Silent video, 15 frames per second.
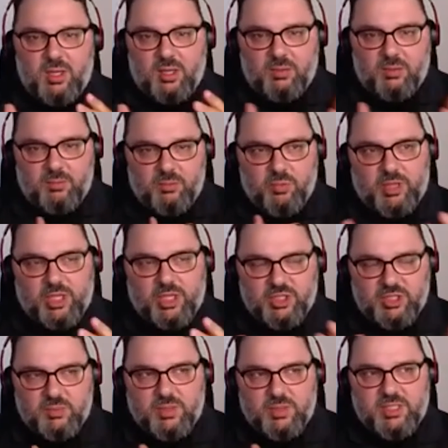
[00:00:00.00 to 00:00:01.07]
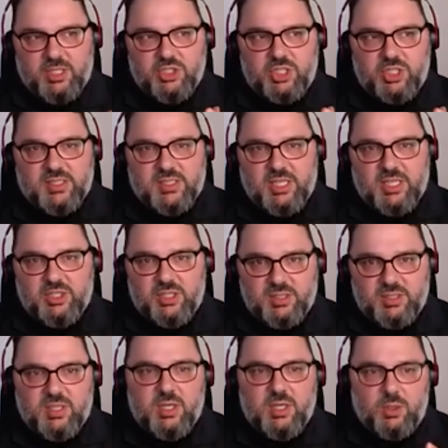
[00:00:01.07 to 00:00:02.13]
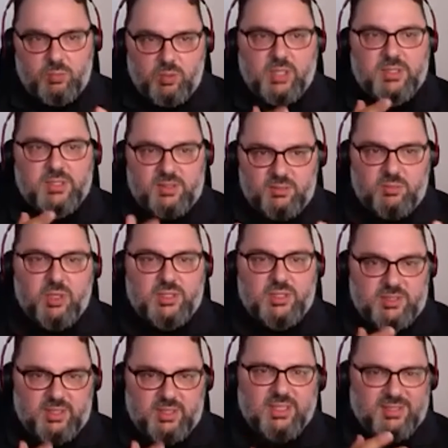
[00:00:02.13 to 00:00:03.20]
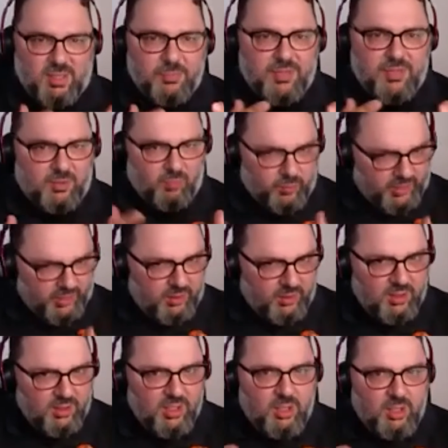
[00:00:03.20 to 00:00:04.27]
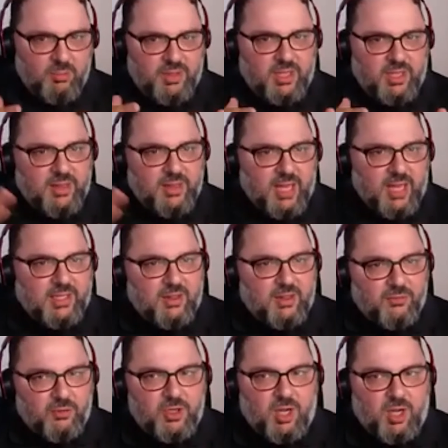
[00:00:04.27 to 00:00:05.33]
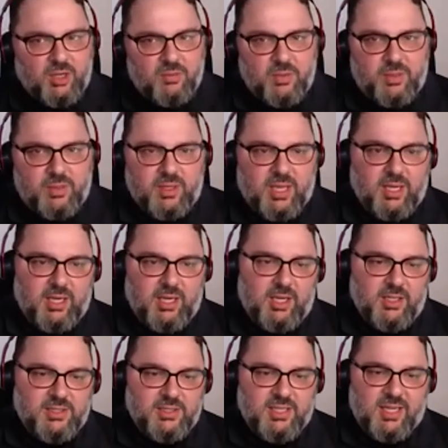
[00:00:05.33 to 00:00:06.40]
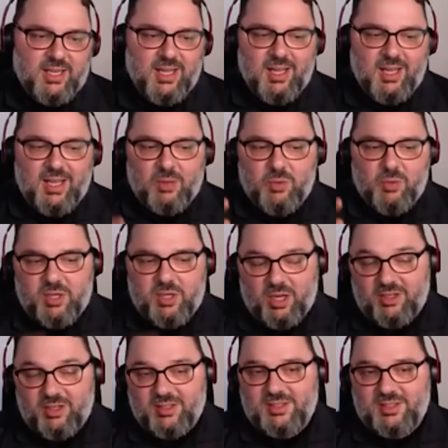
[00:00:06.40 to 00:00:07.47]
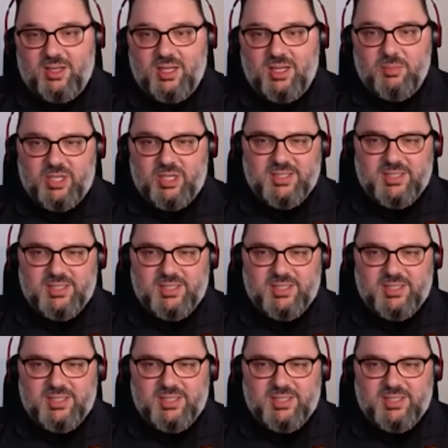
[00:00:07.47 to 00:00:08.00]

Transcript: relations with Indigenous nations is something real, but that gets forgotten with the Canadian state. And what Tanya is talking about, it's like